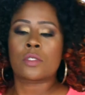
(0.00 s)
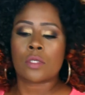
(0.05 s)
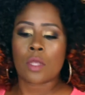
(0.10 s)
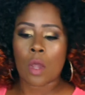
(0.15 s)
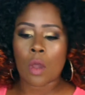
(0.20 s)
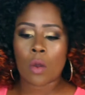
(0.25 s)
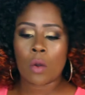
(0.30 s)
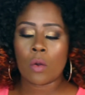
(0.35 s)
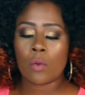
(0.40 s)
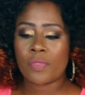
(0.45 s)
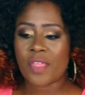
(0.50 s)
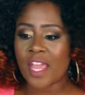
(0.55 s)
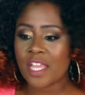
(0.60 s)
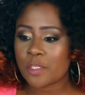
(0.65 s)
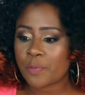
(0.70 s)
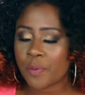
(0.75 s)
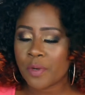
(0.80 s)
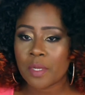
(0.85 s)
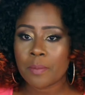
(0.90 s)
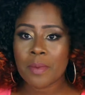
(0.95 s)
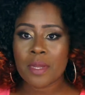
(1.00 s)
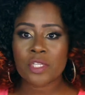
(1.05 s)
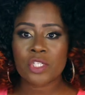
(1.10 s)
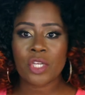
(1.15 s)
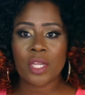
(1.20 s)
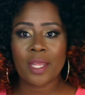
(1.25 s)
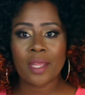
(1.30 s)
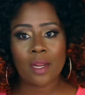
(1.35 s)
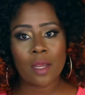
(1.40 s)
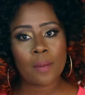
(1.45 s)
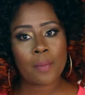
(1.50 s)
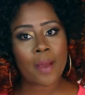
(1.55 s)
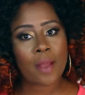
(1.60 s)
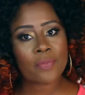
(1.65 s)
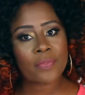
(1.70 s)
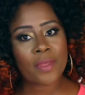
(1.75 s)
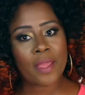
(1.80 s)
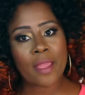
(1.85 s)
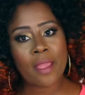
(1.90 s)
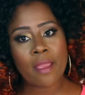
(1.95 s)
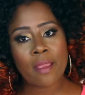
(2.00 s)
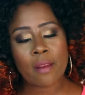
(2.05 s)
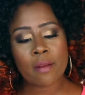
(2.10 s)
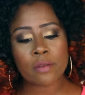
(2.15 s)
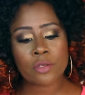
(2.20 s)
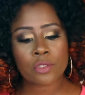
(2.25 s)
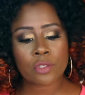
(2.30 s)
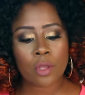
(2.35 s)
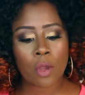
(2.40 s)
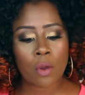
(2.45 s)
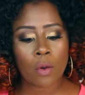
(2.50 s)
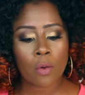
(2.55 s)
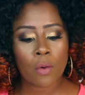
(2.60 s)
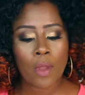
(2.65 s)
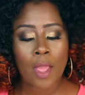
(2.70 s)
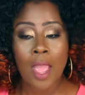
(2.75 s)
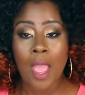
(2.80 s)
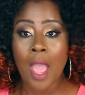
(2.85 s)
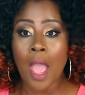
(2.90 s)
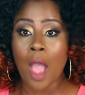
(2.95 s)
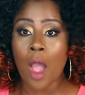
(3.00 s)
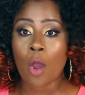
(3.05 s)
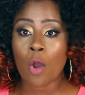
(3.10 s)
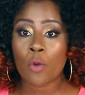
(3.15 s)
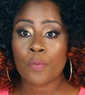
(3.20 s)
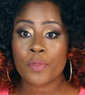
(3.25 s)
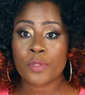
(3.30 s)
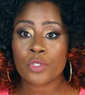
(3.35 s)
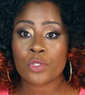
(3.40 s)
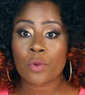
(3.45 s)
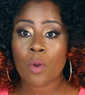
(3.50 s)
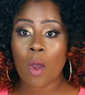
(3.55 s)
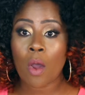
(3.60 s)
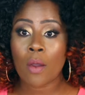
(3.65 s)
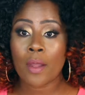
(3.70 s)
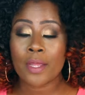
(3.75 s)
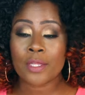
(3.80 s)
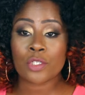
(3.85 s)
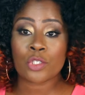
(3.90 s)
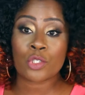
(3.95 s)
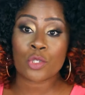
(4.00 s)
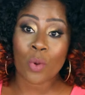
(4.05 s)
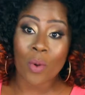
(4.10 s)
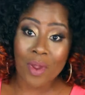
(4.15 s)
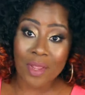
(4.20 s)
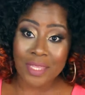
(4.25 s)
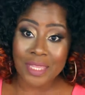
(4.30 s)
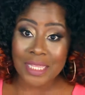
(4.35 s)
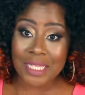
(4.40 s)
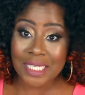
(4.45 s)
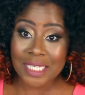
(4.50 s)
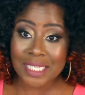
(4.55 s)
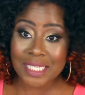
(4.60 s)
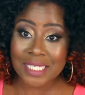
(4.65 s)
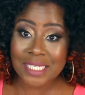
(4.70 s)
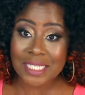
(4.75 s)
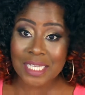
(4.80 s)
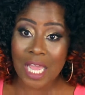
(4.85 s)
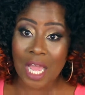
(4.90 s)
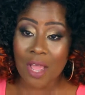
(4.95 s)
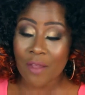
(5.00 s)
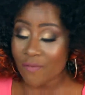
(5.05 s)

So that's pretty much it about the hair. So I hope that you all enjoyed this